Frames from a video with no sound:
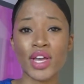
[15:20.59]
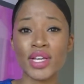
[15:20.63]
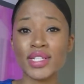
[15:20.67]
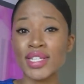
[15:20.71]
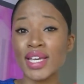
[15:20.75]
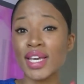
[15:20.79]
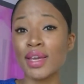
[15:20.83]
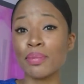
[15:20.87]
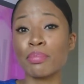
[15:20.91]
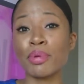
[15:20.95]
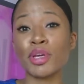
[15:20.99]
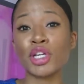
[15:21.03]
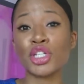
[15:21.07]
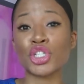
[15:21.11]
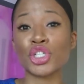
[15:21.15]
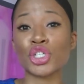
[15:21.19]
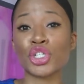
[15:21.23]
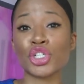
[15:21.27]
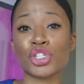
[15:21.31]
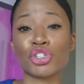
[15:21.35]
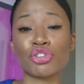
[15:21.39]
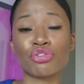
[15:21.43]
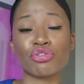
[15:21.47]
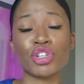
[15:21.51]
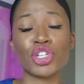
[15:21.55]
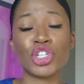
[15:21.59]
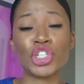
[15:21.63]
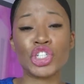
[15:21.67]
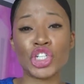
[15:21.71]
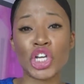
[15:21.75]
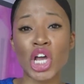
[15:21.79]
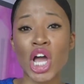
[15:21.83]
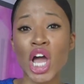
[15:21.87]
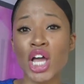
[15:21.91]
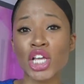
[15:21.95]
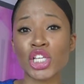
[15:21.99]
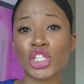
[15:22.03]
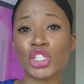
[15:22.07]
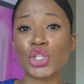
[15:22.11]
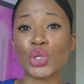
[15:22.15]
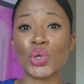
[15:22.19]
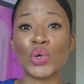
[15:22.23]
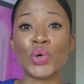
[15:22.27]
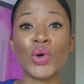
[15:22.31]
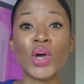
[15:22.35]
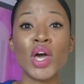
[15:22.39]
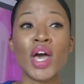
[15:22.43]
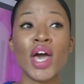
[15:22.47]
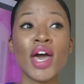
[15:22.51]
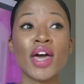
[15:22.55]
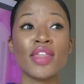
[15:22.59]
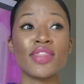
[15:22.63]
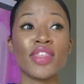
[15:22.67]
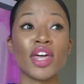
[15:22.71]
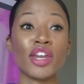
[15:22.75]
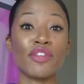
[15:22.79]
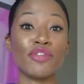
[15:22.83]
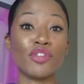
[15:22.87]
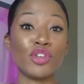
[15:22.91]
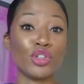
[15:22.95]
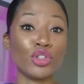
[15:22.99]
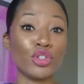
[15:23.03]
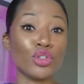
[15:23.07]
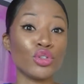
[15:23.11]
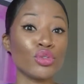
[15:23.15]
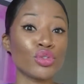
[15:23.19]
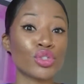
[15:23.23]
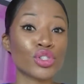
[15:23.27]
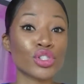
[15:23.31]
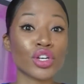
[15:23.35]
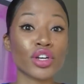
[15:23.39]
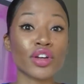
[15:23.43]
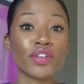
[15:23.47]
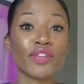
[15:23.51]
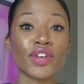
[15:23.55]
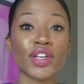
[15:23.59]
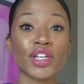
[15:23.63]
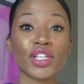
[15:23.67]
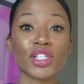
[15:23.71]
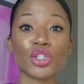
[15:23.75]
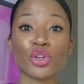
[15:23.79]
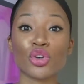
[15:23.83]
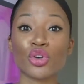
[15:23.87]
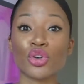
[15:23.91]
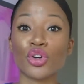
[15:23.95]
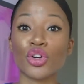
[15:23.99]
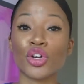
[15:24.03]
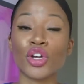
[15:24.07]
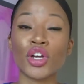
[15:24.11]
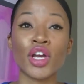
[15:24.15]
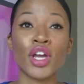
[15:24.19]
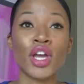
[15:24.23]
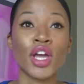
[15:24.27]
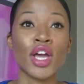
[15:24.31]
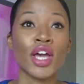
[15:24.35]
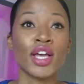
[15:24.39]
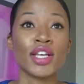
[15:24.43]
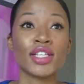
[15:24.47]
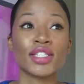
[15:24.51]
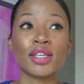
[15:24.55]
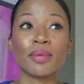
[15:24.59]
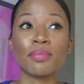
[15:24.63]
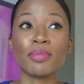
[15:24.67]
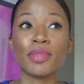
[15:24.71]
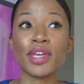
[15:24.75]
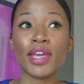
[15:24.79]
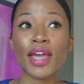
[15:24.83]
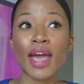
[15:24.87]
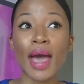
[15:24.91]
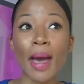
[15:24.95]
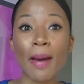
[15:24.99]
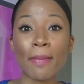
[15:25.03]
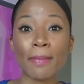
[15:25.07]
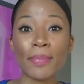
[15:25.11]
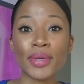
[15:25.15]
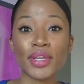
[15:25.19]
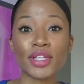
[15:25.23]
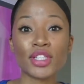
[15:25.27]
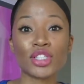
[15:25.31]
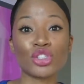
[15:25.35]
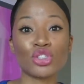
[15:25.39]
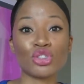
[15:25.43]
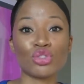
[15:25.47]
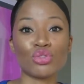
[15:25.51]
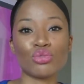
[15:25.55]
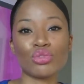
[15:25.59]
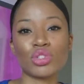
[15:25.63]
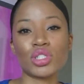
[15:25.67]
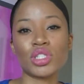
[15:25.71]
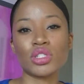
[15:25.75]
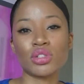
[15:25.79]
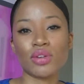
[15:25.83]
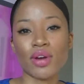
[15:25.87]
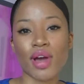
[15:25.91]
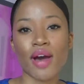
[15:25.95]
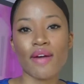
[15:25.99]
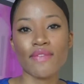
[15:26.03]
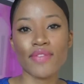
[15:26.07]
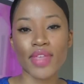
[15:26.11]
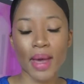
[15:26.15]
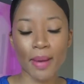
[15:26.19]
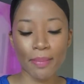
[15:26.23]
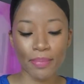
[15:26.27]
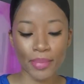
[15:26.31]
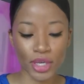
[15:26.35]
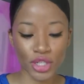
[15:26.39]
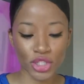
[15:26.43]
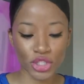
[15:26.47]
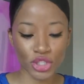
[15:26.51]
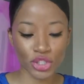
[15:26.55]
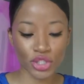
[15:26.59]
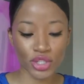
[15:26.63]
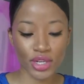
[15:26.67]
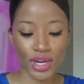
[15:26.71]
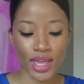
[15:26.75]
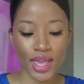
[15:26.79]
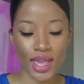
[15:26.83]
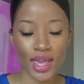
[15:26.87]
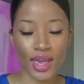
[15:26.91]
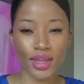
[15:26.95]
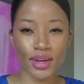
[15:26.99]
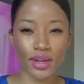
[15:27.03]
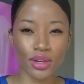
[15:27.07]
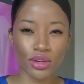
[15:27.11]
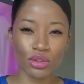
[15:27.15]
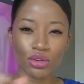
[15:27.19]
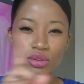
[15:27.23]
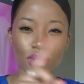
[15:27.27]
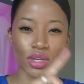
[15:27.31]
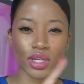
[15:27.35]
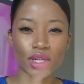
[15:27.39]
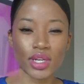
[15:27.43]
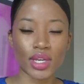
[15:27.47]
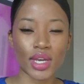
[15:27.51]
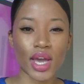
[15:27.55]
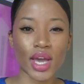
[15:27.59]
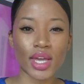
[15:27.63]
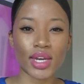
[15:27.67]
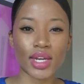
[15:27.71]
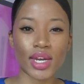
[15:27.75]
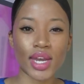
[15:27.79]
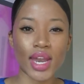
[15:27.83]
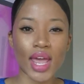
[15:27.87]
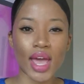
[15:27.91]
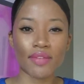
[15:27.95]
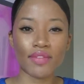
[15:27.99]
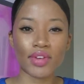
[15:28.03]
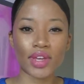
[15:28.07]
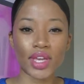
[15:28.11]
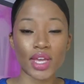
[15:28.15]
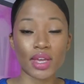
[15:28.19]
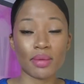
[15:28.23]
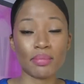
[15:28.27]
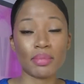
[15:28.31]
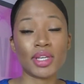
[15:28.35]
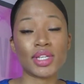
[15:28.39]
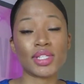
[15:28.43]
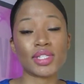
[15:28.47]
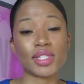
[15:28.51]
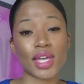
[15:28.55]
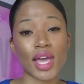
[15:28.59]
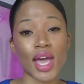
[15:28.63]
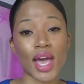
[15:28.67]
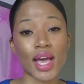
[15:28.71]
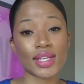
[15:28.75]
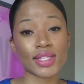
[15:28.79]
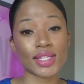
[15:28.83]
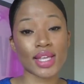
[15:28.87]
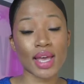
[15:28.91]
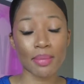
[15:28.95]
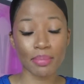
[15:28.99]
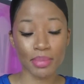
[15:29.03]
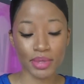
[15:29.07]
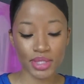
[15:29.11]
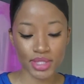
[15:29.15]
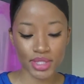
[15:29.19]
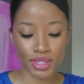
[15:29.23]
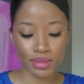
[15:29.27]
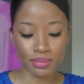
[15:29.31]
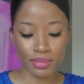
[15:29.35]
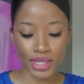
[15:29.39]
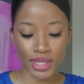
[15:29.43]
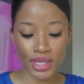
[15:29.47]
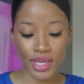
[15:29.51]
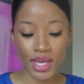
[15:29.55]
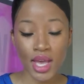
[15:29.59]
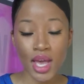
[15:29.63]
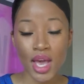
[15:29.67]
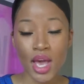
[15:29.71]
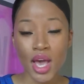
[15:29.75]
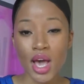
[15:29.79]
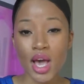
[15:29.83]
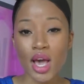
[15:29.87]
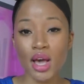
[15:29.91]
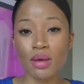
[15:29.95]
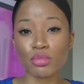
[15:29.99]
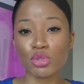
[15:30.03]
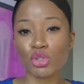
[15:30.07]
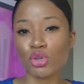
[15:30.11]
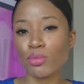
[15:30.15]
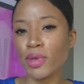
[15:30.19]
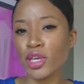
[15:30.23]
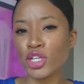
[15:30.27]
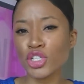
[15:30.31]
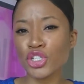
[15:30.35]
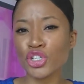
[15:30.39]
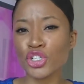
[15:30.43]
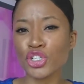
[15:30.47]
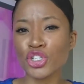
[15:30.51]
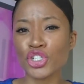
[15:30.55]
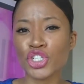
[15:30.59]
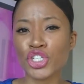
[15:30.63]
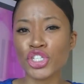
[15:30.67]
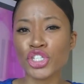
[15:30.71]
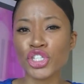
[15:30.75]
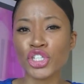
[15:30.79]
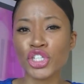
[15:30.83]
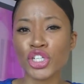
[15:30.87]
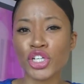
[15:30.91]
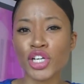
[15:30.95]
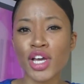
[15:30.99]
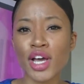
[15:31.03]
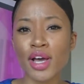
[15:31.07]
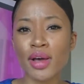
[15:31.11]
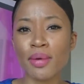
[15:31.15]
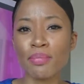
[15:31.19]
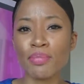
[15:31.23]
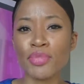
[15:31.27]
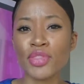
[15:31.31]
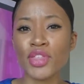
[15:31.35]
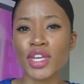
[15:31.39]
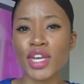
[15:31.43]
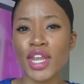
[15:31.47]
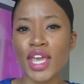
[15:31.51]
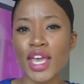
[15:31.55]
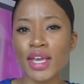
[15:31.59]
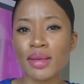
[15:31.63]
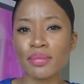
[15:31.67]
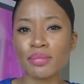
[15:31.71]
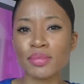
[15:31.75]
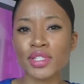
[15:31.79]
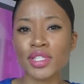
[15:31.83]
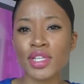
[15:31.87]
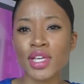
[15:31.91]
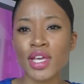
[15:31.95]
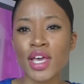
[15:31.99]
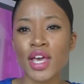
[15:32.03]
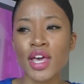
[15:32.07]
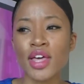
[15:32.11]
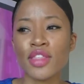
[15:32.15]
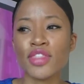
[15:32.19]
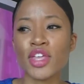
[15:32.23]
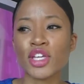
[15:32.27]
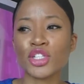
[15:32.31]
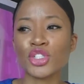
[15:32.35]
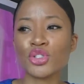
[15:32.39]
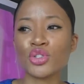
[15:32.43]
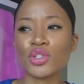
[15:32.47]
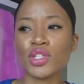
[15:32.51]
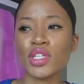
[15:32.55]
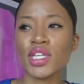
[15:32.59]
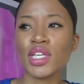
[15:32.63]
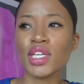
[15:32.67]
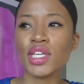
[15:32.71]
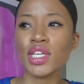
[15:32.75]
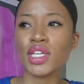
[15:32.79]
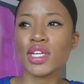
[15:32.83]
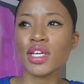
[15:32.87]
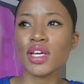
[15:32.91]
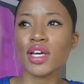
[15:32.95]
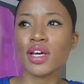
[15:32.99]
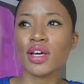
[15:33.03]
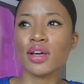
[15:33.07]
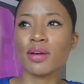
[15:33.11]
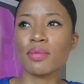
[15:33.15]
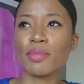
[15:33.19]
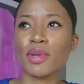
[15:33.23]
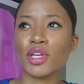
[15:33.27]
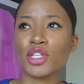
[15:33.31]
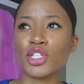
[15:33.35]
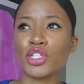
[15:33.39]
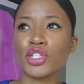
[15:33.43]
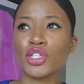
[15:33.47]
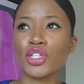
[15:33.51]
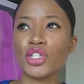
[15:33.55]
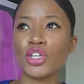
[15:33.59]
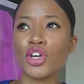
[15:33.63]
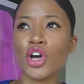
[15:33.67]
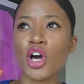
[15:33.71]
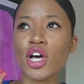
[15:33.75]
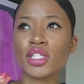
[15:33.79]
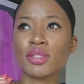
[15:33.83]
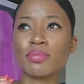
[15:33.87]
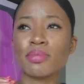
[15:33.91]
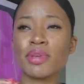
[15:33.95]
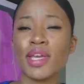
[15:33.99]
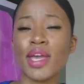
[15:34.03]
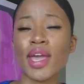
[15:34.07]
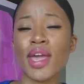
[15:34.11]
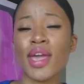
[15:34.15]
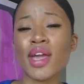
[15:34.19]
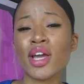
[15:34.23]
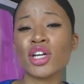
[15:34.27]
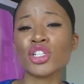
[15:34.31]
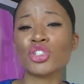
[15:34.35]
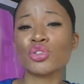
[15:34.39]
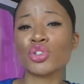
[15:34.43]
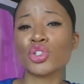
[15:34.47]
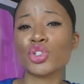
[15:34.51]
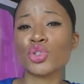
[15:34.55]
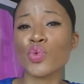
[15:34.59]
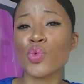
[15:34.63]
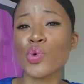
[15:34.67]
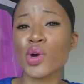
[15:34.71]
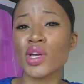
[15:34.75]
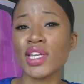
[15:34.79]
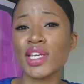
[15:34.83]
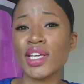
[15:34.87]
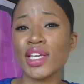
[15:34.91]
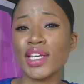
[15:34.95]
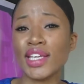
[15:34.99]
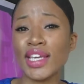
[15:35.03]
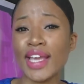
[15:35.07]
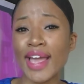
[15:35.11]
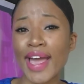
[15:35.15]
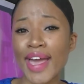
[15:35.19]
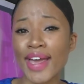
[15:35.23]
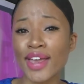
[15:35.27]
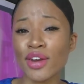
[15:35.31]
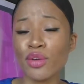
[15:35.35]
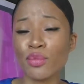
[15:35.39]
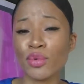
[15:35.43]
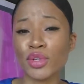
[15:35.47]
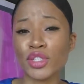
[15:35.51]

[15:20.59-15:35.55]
take a picture, a screenshot, so that if you lose service or something happens, you still have that picture in hand and you can kind of navigate, because it has happened to me. So make sure you just look up the names that you need. It cost me 820 yen